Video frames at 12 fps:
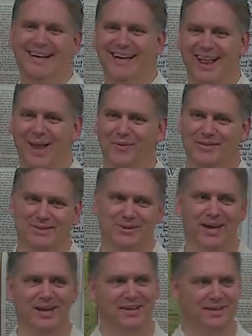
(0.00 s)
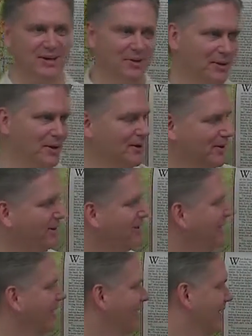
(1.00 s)
I always do that because I don't know, you know.
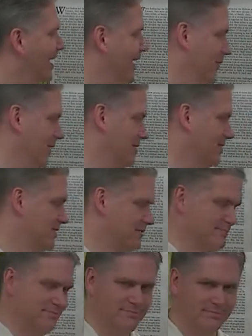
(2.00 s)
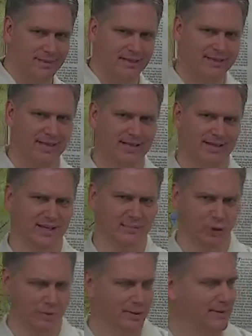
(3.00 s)
Anyway, that's the that's kind of sounds
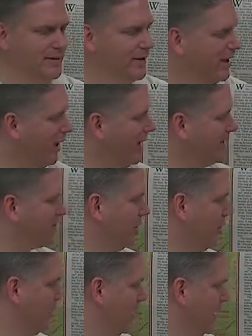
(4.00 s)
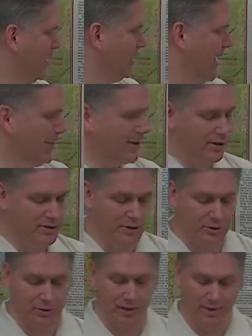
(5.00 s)
morbid, but all right. So now we go
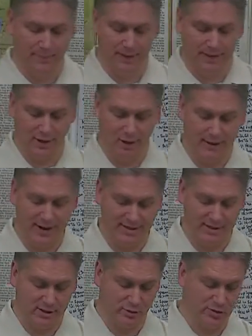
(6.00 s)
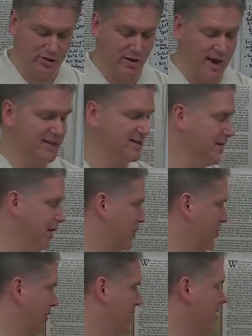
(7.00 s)
to um, going back to so we saw Acts
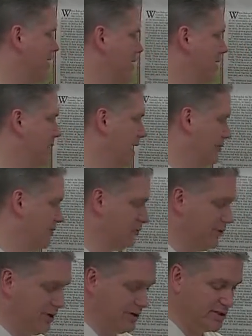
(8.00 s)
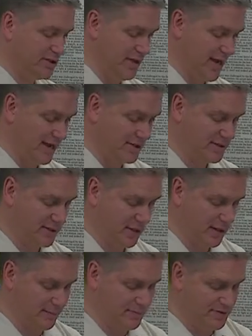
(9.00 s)
10:3. That was Cornelius in Acts
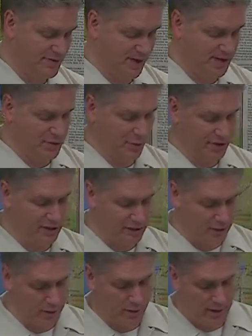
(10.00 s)
uh, 10:22.